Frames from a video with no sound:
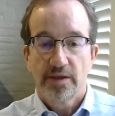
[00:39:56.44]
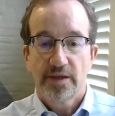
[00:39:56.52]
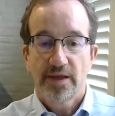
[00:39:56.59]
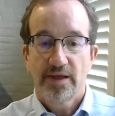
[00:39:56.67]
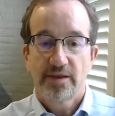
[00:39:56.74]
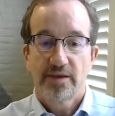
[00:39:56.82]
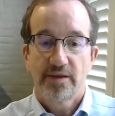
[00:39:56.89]

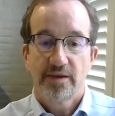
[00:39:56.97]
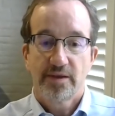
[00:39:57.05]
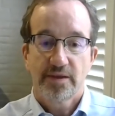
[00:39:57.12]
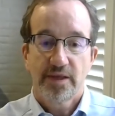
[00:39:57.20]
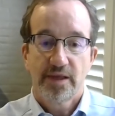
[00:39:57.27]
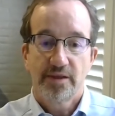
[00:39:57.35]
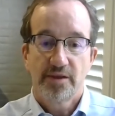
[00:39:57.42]
can
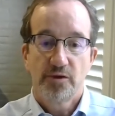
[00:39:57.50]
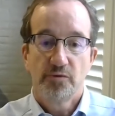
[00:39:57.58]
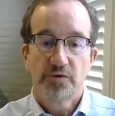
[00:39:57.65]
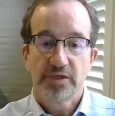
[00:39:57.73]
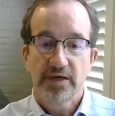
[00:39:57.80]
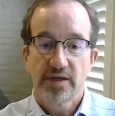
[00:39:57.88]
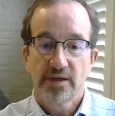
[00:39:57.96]
you
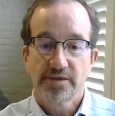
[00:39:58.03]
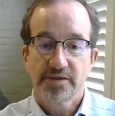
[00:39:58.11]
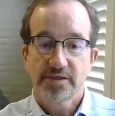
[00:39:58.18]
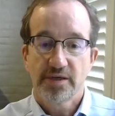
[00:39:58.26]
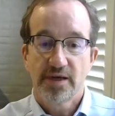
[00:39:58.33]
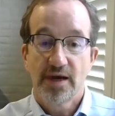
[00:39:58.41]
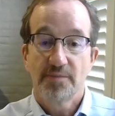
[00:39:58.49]
tell
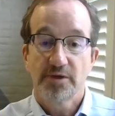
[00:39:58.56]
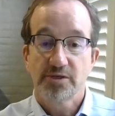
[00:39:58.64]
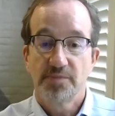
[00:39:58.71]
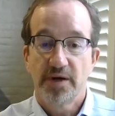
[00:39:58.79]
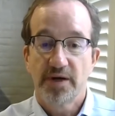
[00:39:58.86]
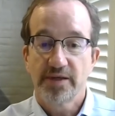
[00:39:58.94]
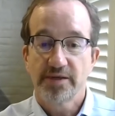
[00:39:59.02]
us how much
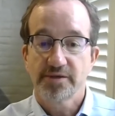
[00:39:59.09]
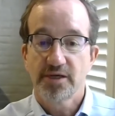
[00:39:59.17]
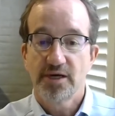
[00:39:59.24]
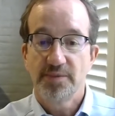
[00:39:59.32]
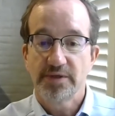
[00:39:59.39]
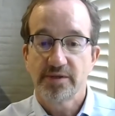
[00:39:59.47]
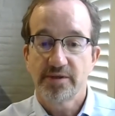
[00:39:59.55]
money has
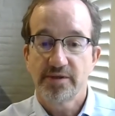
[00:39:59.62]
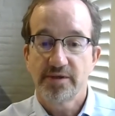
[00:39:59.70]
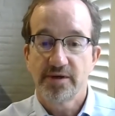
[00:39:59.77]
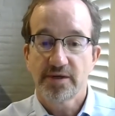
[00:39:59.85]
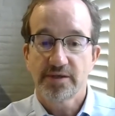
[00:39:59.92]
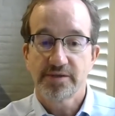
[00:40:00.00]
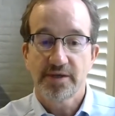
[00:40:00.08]
come into the
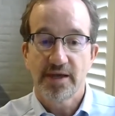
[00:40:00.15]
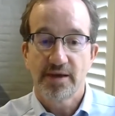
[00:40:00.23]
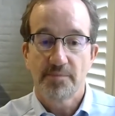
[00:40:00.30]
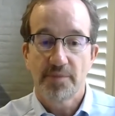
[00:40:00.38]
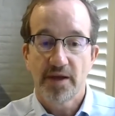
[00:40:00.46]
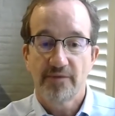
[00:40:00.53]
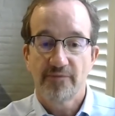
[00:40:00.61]
Youngkin's
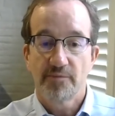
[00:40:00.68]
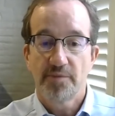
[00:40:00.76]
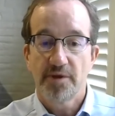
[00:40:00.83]
campaign from